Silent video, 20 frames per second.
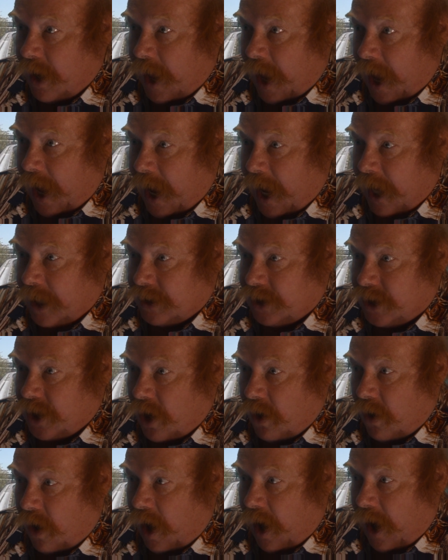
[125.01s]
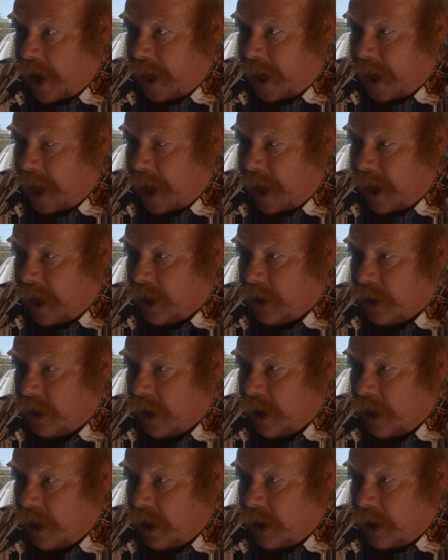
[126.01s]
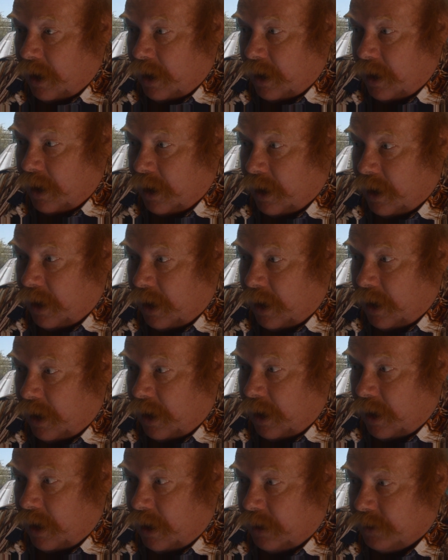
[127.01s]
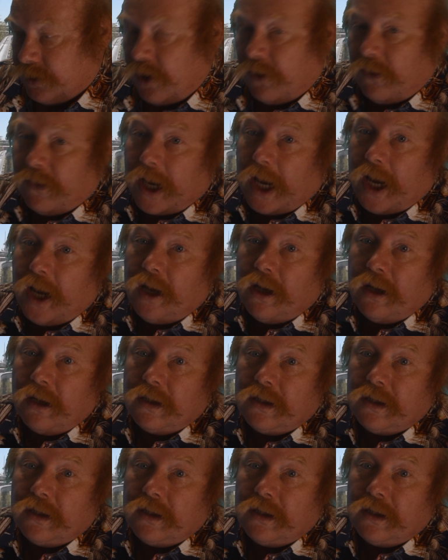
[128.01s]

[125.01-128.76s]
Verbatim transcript: Uh, so I, uh, uh, sorry,